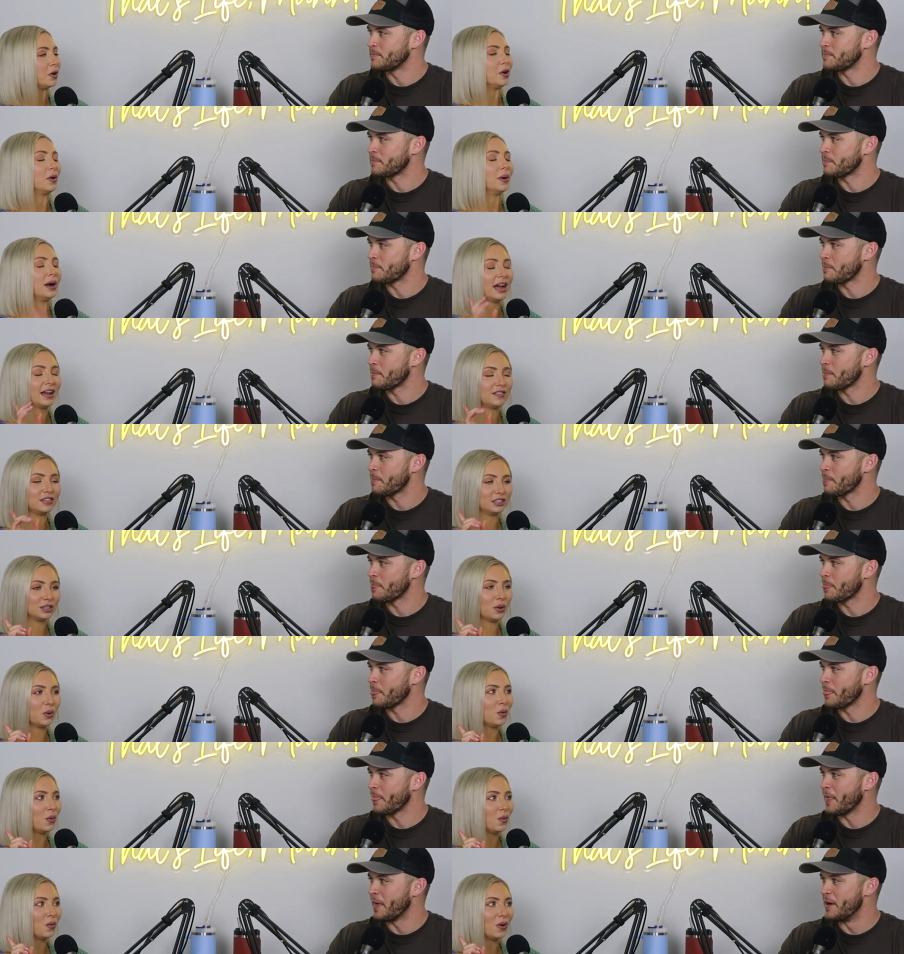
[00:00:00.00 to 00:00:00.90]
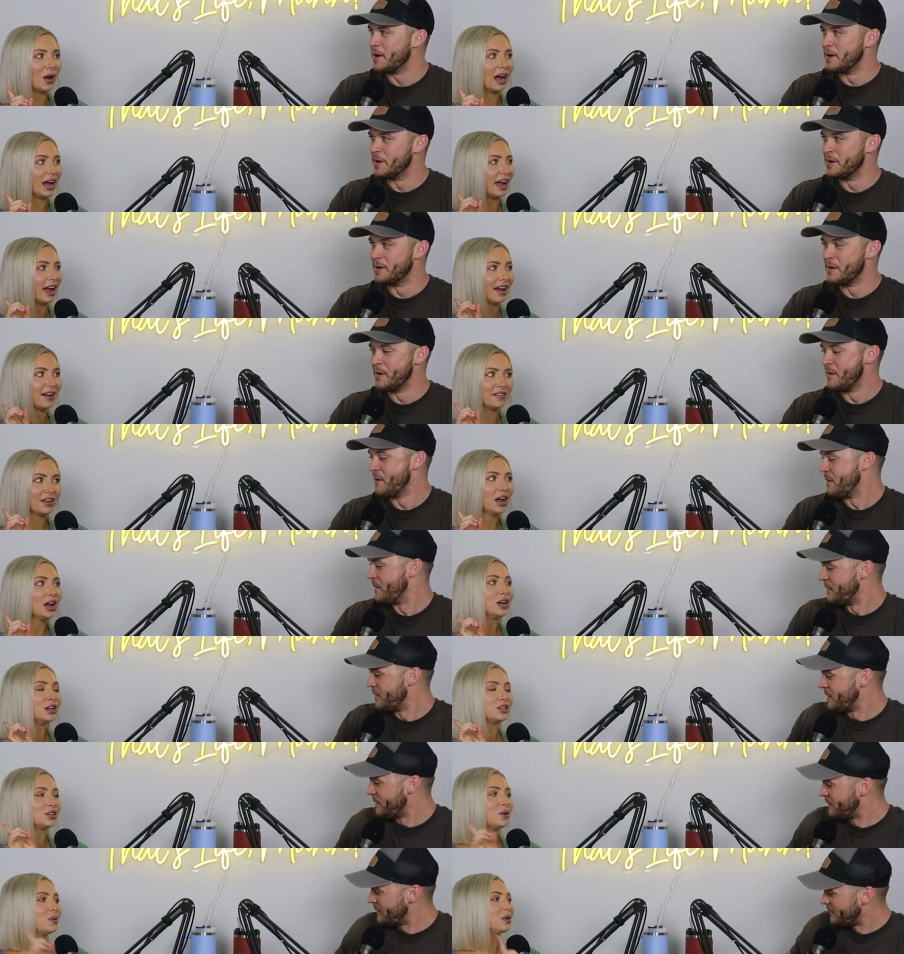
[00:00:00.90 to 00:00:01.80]
Speaker 1: no, no. I have this whole. I have.
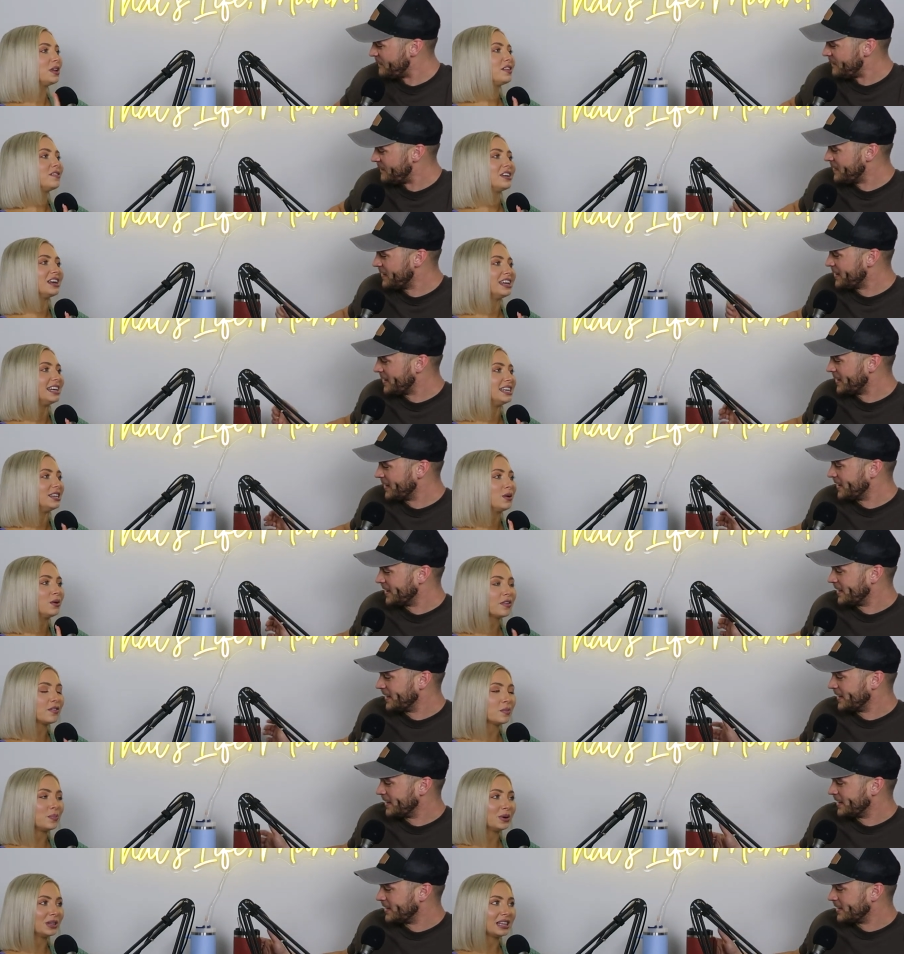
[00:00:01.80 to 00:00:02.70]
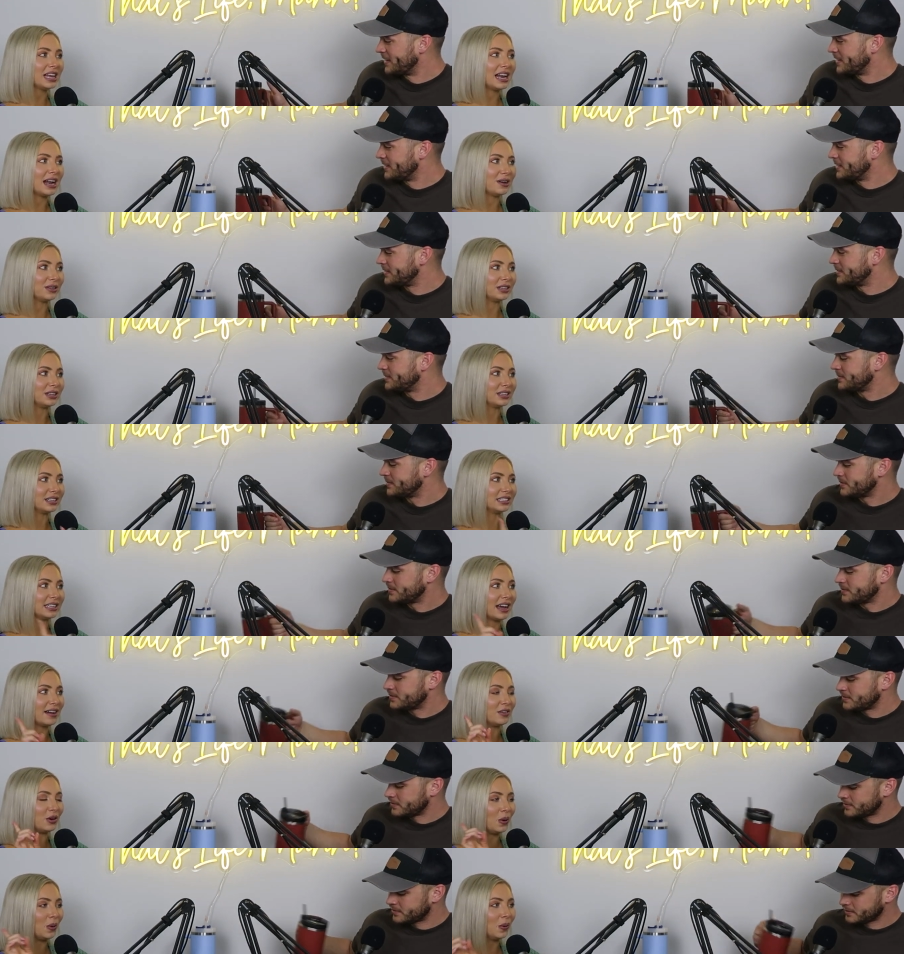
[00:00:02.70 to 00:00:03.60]
Don't even. Don't even put that out there because I
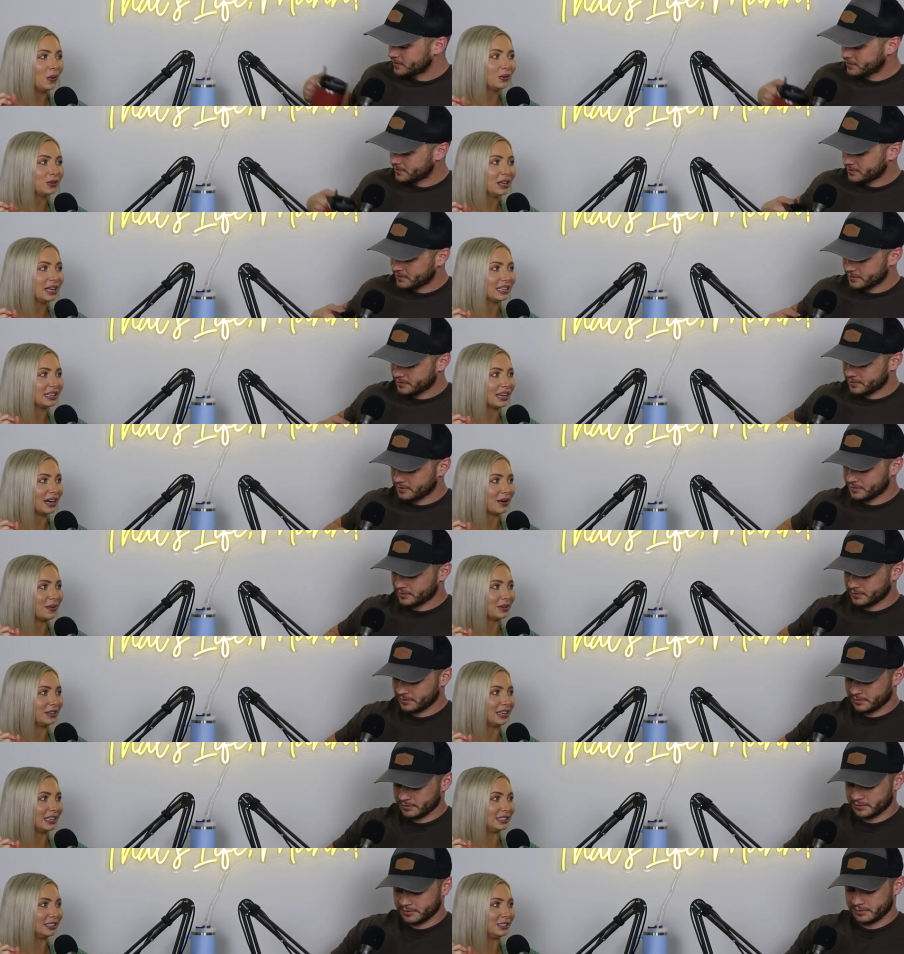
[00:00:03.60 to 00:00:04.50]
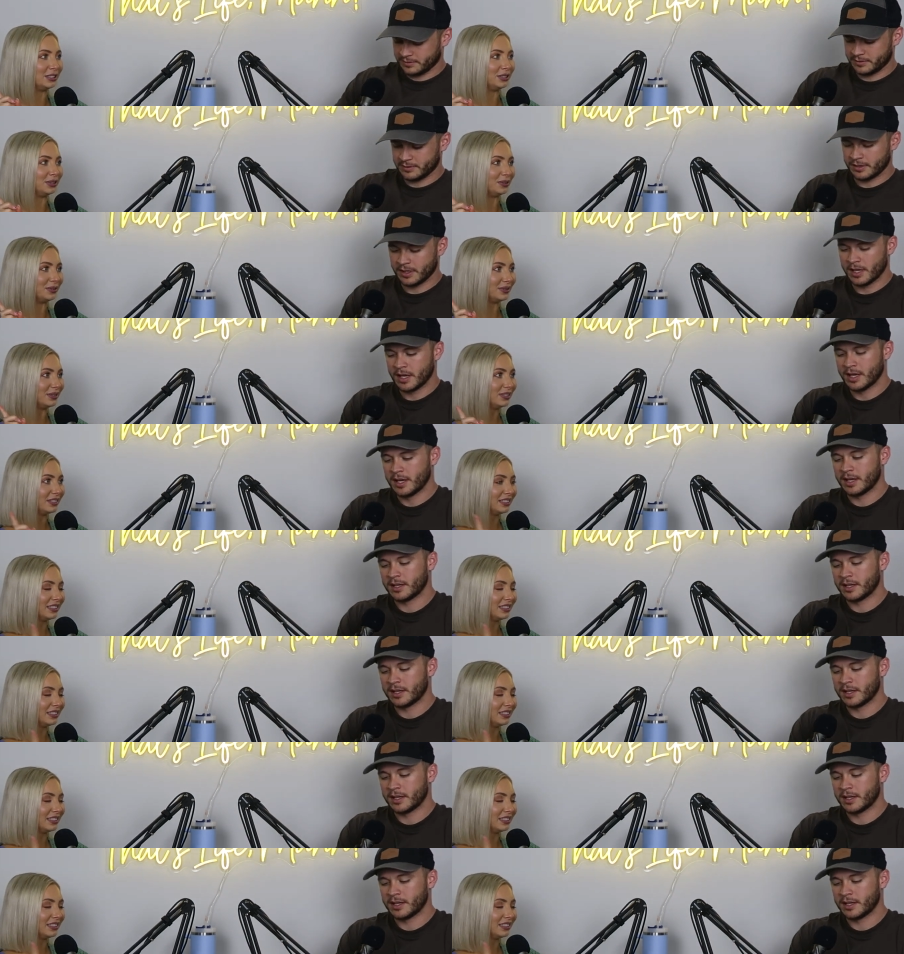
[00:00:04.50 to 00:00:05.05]
have a whole thing that I would like to do.